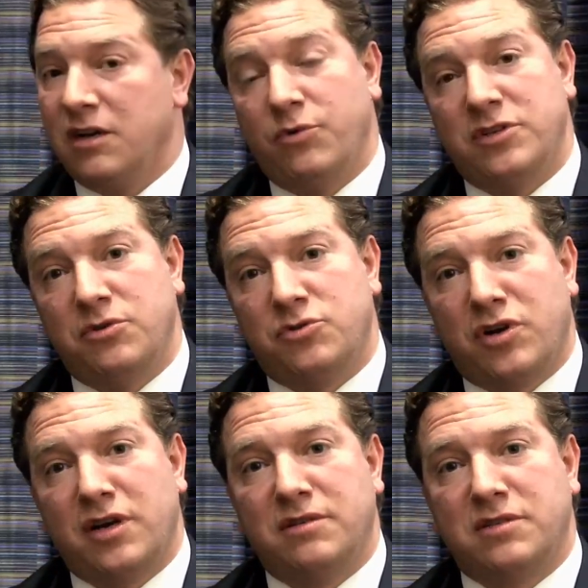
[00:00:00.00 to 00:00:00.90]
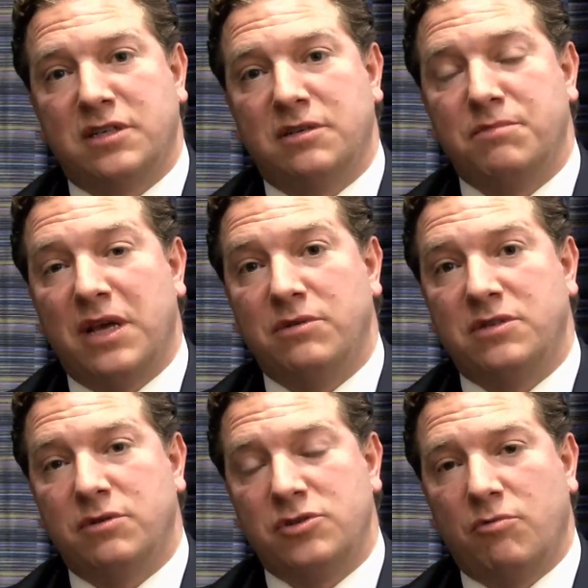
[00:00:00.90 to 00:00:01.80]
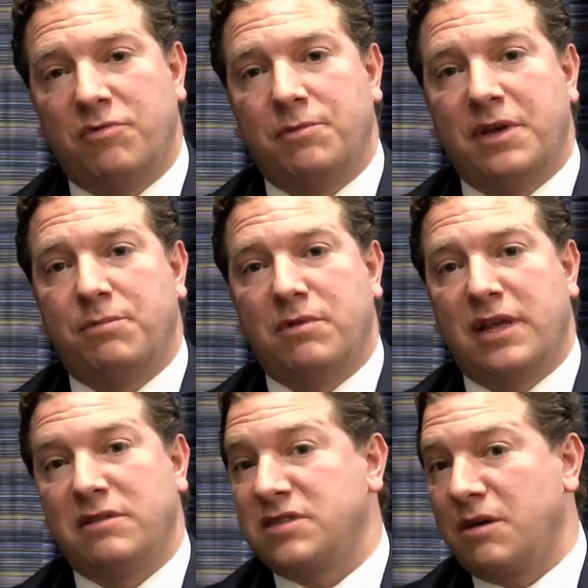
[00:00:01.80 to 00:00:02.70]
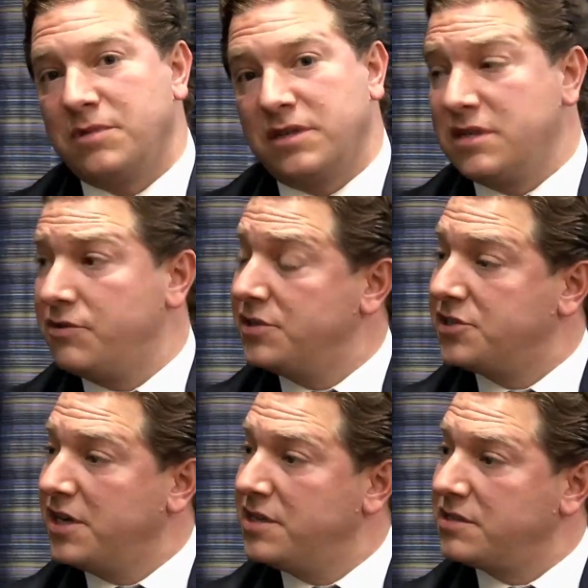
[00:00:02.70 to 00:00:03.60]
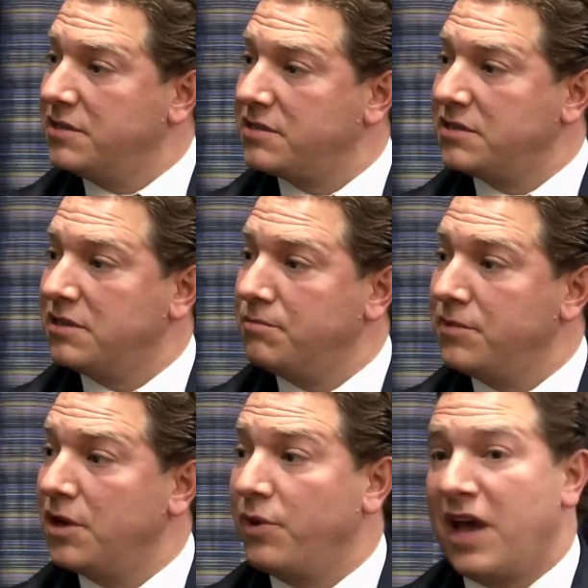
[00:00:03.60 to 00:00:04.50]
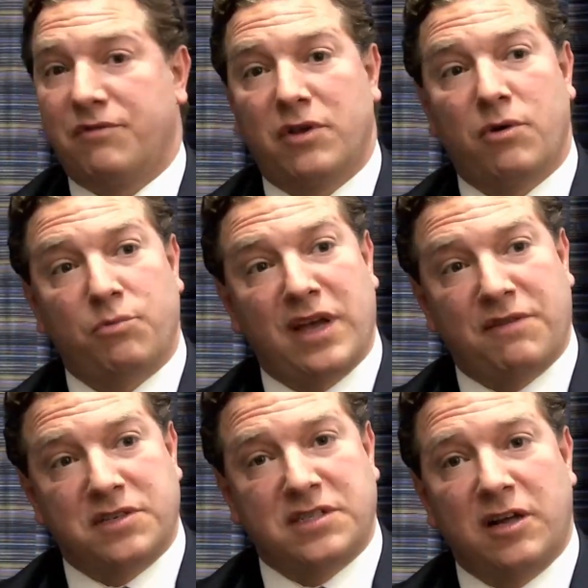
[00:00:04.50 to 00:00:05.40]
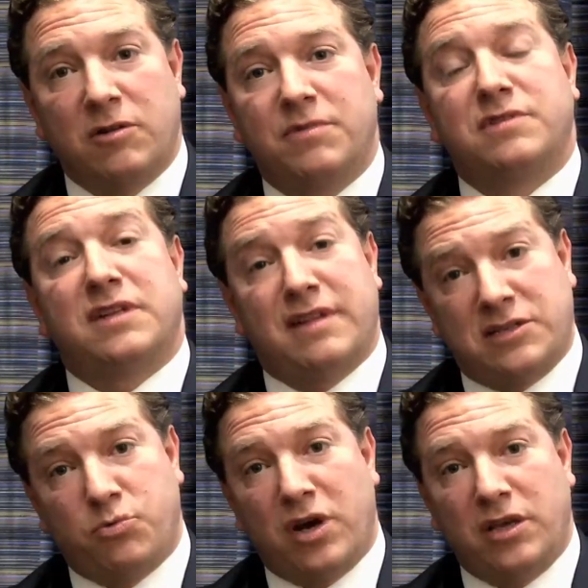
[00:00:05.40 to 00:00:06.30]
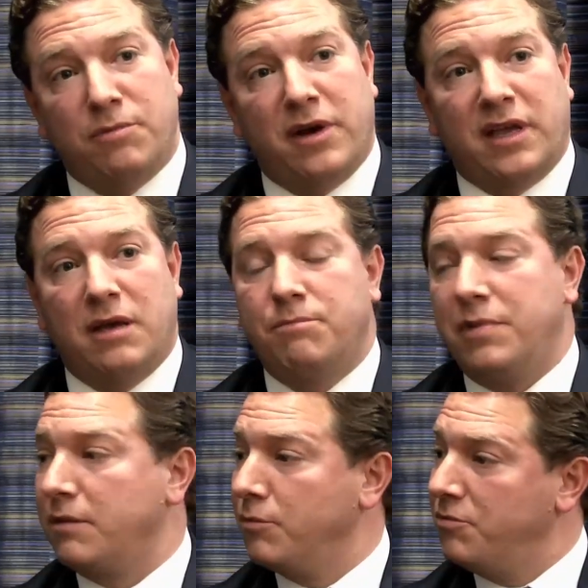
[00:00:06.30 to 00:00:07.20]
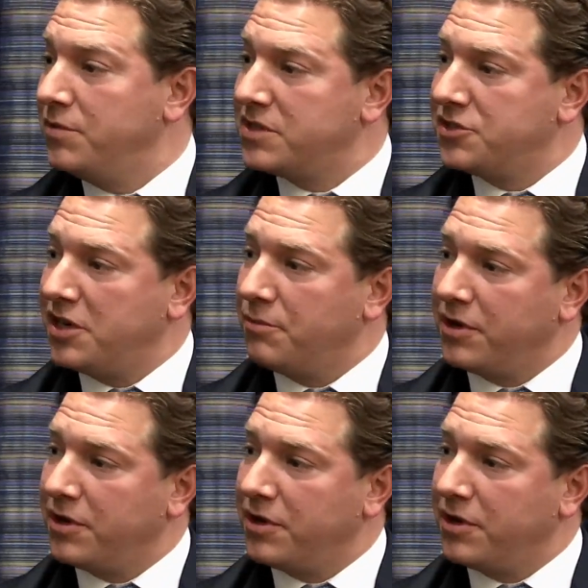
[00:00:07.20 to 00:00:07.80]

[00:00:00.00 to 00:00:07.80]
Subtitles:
We do try and do a job for people, and sometimes there is shares that we haven't got and we have to sell, and that's why you might get big movements in share